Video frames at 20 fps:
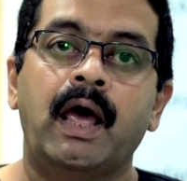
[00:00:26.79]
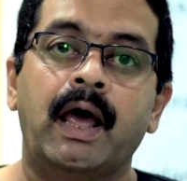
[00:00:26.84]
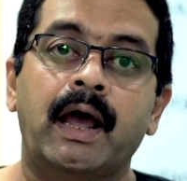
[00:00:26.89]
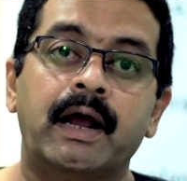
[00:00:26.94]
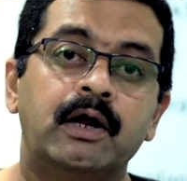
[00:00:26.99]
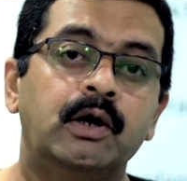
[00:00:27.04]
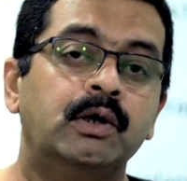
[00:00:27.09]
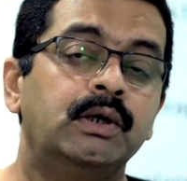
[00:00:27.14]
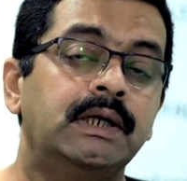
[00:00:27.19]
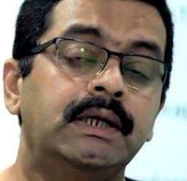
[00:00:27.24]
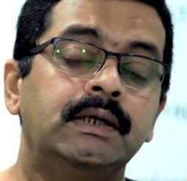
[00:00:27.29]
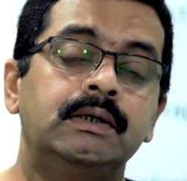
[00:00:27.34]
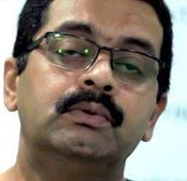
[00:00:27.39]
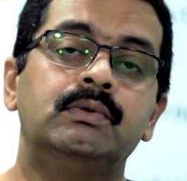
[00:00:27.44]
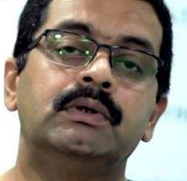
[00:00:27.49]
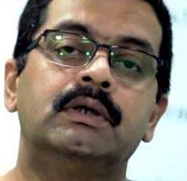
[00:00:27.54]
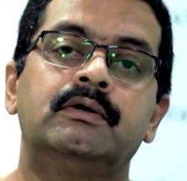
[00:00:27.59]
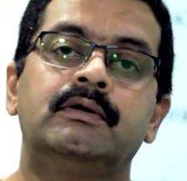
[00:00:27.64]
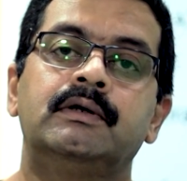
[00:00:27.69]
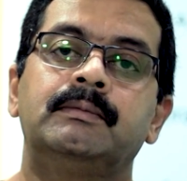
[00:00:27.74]
According to
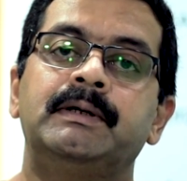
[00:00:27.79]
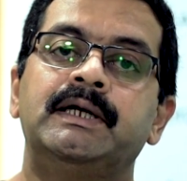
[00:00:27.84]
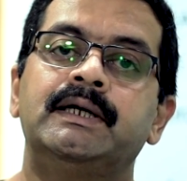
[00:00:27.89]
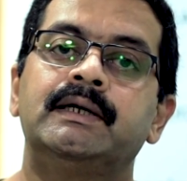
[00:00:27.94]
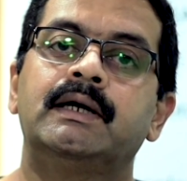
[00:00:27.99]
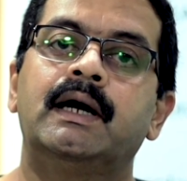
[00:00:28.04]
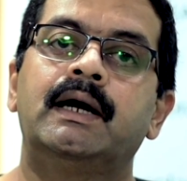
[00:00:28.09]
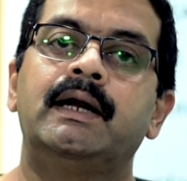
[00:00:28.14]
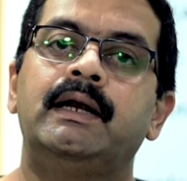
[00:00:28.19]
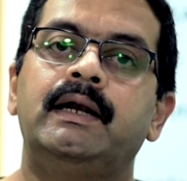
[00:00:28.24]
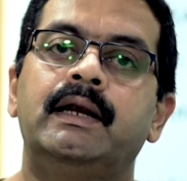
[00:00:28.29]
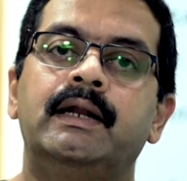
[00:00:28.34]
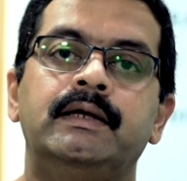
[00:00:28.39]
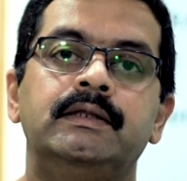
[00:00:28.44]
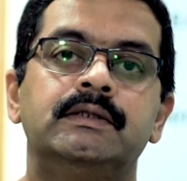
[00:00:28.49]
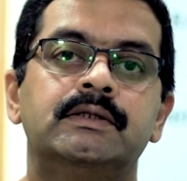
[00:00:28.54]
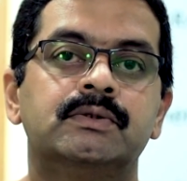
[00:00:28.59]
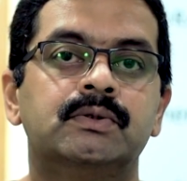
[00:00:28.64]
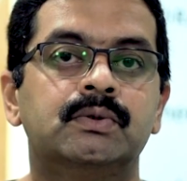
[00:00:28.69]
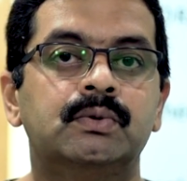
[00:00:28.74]
government
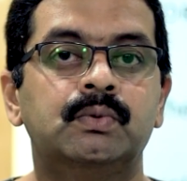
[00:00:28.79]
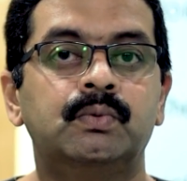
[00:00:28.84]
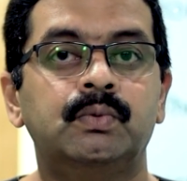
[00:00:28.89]
guidelines,